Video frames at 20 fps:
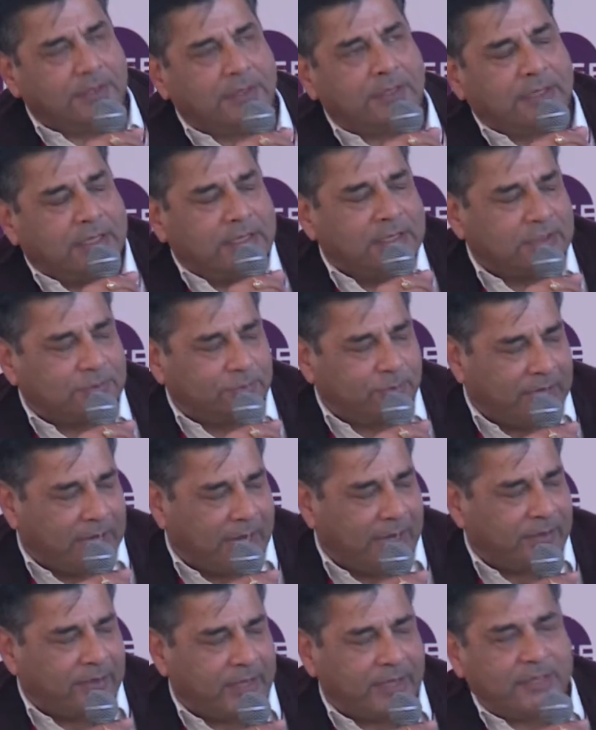at least when
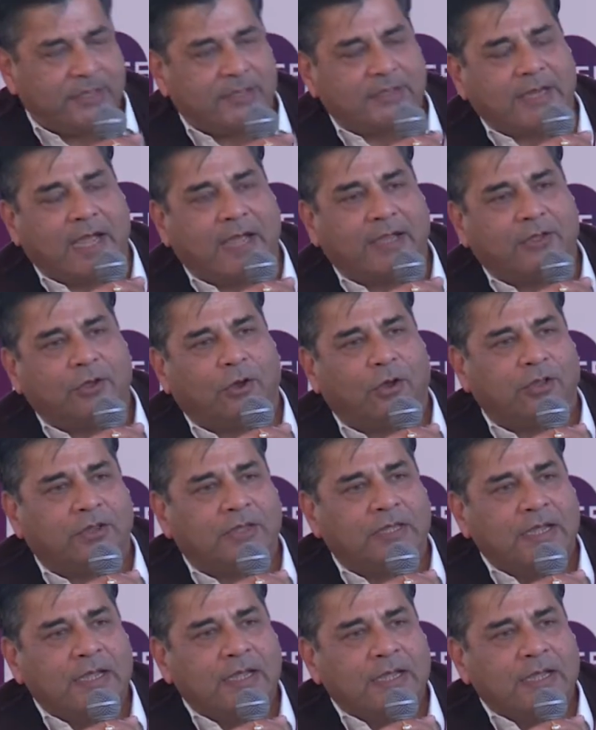I read it, I thought